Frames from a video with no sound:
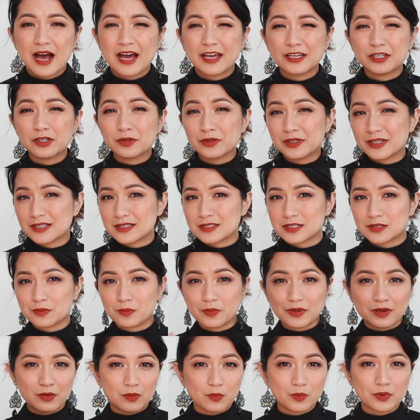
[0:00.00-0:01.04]
I know that
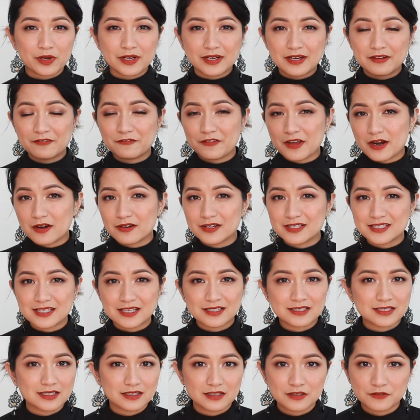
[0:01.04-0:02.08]
we're in a very
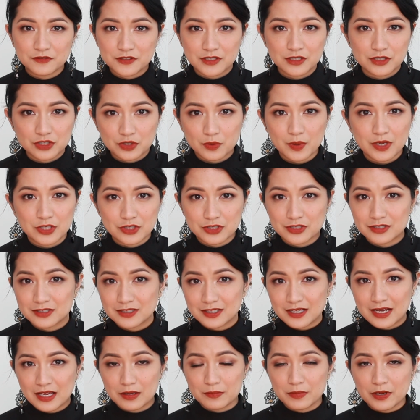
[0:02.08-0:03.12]
sensitive situation
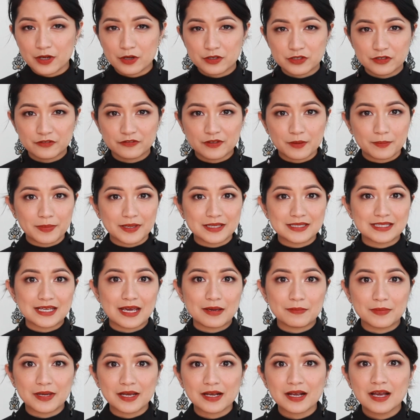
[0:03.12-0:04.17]
today because of the
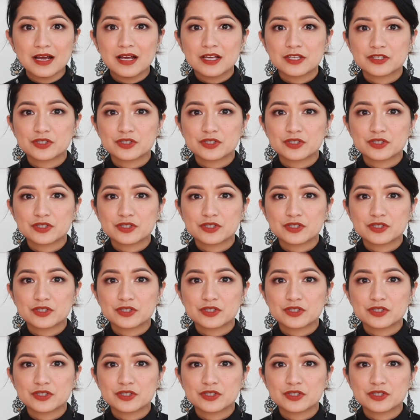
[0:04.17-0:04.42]
pandemic,